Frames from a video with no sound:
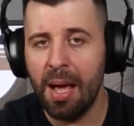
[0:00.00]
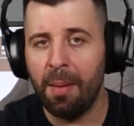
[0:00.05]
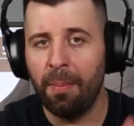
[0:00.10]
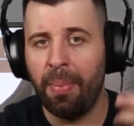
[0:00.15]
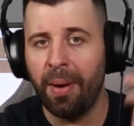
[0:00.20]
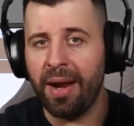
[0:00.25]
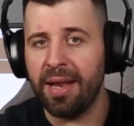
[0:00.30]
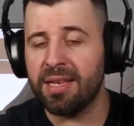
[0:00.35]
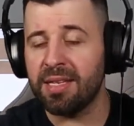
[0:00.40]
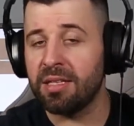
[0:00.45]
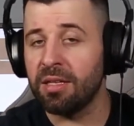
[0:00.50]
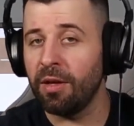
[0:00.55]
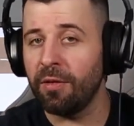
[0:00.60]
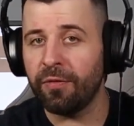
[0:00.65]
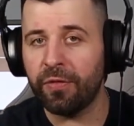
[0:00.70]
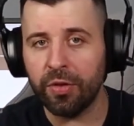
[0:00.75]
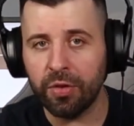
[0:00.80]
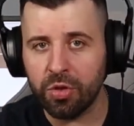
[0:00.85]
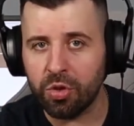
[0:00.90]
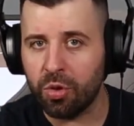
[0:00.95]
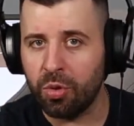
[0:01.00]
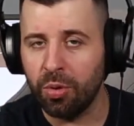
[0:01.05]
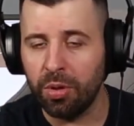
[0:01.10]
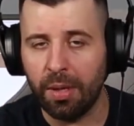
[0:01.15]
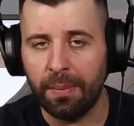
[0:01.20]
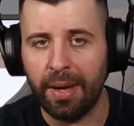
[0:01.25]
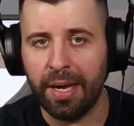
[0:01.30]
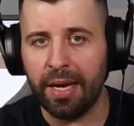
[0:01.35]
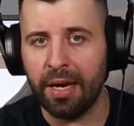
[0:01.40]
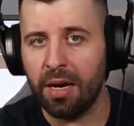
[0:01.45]
But it still feels cool
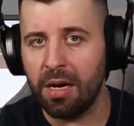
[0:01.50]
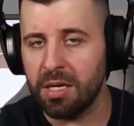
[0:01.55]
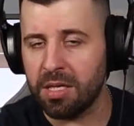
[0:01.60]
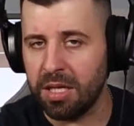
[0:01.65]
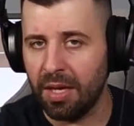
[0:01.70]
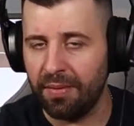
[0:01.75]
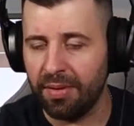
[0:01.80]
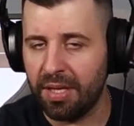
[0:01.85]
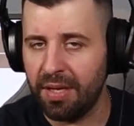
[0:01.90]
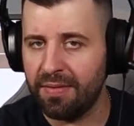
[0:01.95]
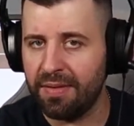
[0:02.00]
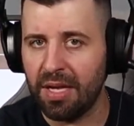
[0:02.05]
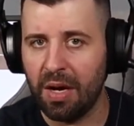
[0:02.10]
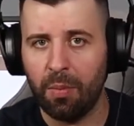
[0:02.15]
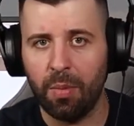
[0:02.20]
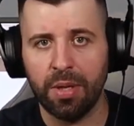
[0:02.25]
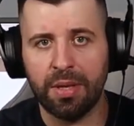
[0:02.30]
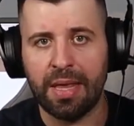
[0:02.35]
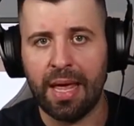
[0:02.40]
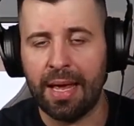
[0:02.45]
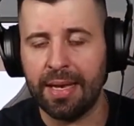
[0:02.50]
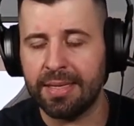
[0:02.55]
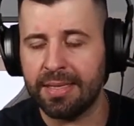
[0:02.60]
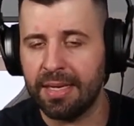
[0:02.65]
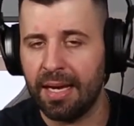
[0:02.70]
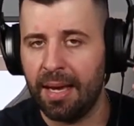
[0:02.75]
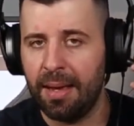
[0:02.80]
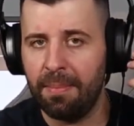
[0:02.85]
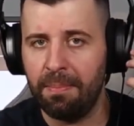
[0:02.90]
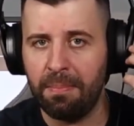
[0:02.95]
on my ears. Love what they've done with that
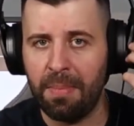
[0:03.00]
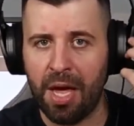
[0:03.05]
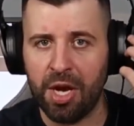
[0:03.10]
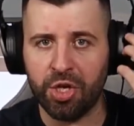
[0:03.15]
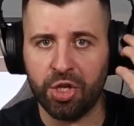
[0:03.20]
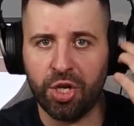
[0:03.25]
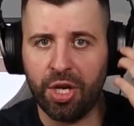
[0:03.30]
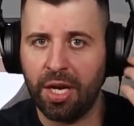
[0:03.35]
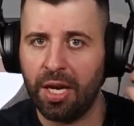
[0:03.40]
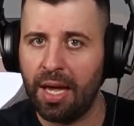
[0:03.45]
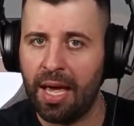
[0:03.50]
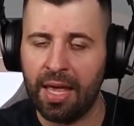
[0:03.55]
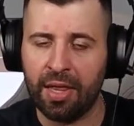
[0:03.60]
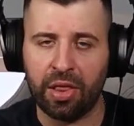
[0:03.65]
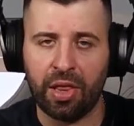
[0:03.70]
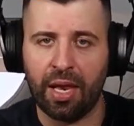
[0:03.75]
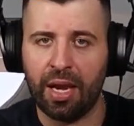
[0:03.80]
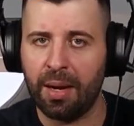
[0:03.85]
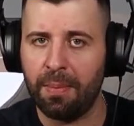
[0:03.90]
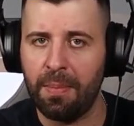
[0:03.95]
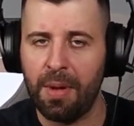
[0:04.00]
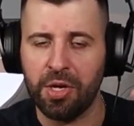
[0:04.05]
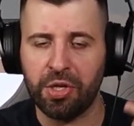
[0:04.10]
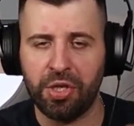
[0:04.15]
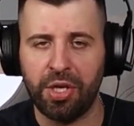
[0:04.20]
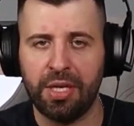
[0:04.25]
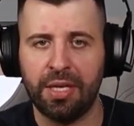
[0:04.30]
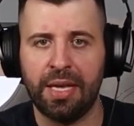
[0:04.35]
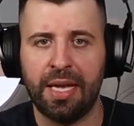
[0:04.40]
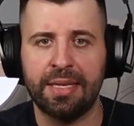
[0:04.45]
uh, meshing, athletic
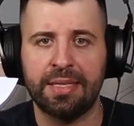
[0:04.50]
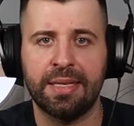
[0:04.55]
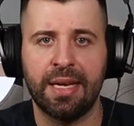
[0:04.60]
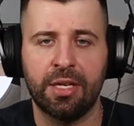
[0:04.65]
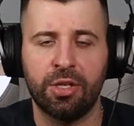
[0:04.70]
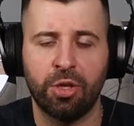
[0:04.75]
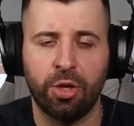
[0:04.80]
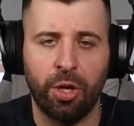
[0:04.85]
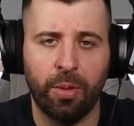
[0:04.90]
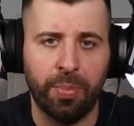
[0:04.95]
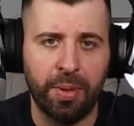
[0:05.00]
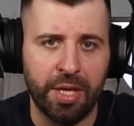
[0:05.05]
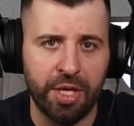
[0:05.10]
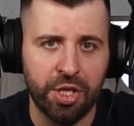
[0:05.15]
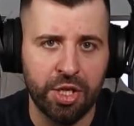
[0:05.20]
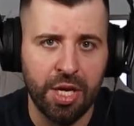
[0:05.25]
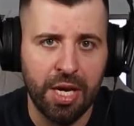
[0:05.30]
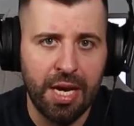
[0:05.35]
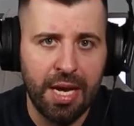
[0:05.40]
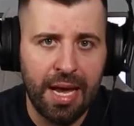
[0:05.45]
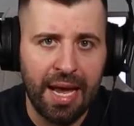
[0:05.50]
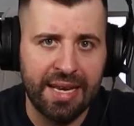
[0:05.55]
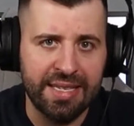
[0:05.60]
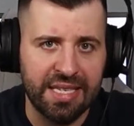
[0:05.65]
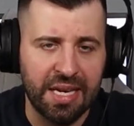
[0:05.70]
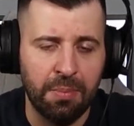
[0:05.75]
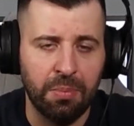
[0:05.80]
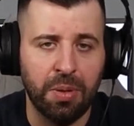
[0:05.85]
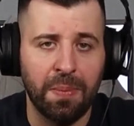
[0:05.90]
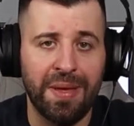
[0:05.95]
meshing that uh, Turtle Beach
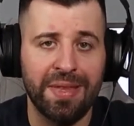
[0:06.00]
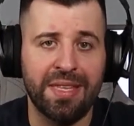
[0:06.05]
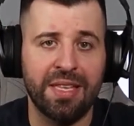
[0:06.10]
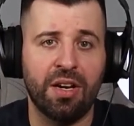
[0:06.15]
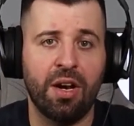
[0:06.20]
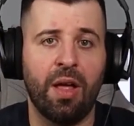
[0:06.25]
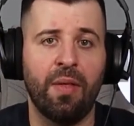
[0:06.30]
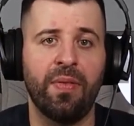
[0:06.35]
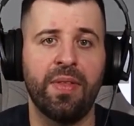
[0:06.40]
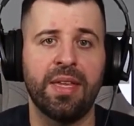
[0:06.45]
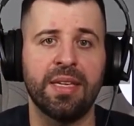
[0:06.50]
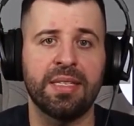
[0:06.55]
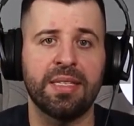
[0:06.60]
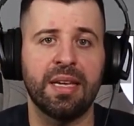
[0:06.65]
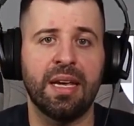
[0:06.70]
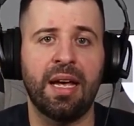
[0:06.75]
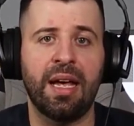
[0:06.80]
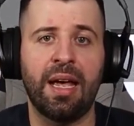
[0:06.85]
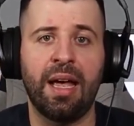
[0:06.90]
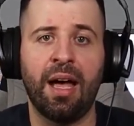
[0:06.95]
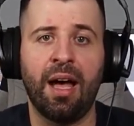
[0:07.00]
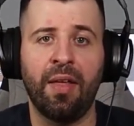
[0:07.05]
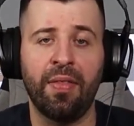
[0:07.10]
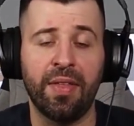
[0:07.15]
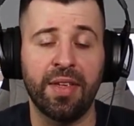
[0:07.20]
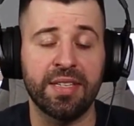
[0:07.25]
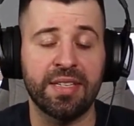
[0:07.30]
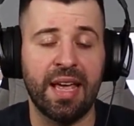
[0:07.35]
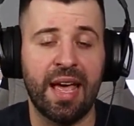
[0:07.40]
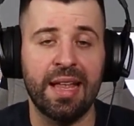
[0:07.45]
has implemented on these uh, on
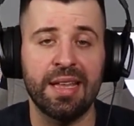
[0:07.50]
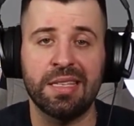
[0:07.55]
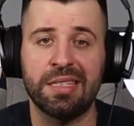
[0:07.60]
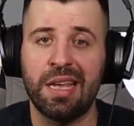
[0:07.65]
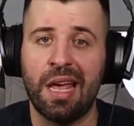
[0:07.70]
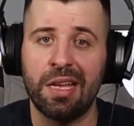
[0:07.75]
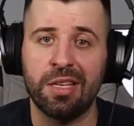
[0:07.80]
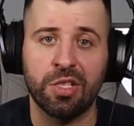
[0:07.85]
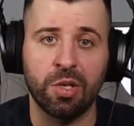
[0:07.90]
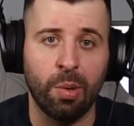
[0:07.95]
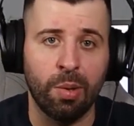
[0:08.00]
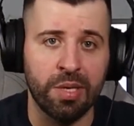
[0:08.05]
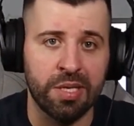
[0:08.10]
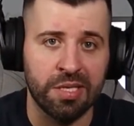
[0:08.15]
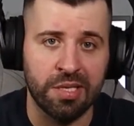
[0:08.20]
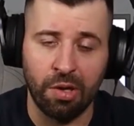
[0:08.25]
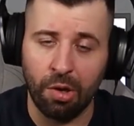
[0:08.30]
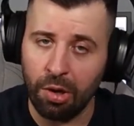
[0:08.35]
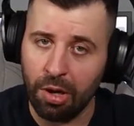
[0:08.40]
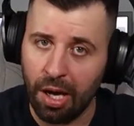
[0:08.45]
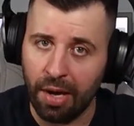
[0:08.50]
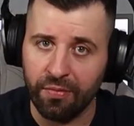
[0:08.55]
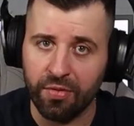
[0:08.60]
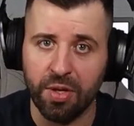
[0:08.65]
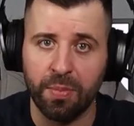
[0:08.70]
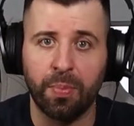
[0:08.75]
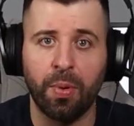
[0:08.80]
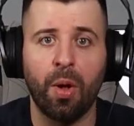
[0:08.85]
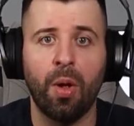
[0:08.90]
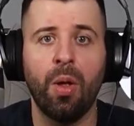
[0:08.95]
this headset. So it's still
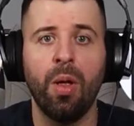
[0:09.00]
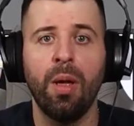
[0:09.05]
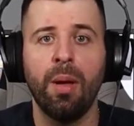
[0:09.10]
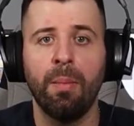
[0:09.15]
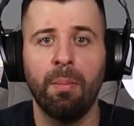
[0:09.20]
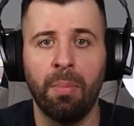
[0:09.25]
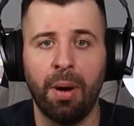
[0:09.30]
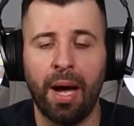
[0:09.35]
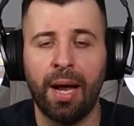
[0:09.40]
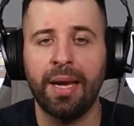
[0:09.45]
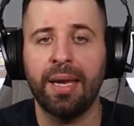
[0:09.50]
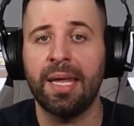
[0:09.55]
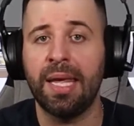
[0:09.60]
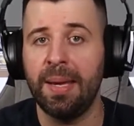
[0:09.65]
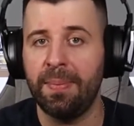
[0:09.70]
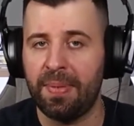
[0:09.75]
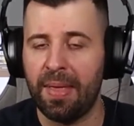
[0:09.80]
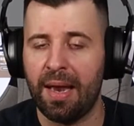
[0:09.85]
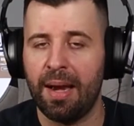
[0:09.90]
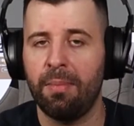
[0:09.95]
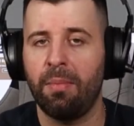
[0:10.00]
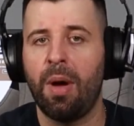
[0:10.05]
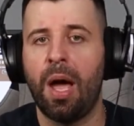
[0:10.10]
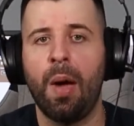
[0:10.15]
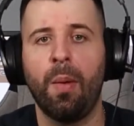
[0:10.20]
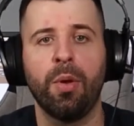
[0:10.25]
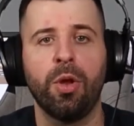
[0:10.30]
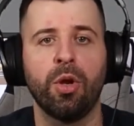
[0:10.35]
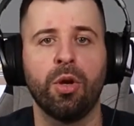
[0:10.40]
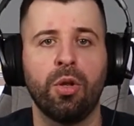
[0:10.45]
comfortable, but keep that in
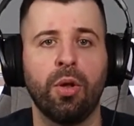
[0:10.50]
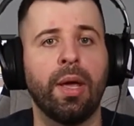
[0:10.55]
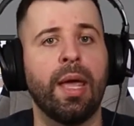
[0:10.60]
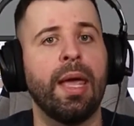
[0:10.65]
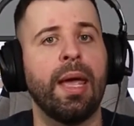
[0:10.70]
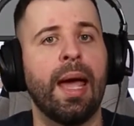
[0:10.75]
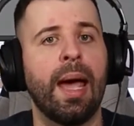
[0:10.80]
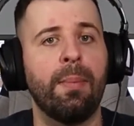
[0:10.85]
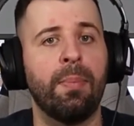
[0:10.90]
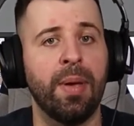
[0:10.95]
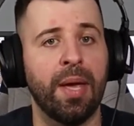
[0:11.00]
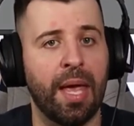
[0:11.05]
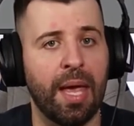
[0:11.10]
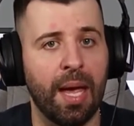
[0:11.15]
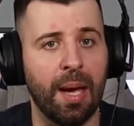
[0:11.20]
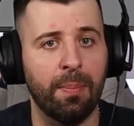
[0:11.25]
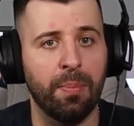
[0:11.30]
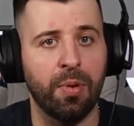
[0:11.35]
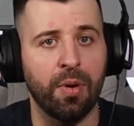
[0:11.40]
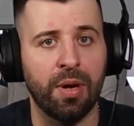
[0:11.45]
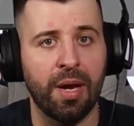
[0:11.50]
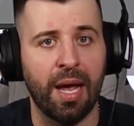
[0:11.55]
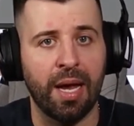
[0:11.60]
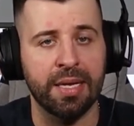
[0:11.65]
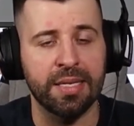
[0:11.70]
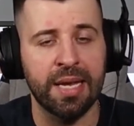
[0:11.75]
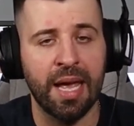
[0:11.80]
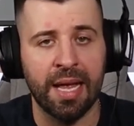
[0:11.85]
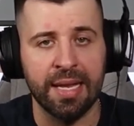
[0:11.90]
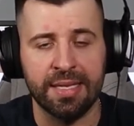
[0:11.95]
mind when you're looking at picking up your
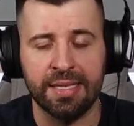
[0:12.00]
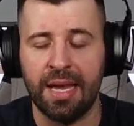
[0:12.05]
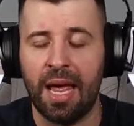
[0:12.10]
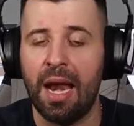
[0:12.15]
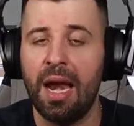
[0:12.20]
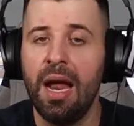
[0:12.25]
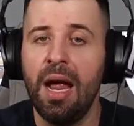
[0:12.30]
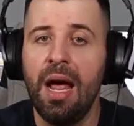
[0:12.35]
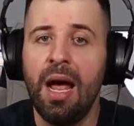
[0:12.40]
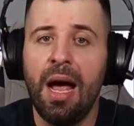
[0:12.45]
next headset.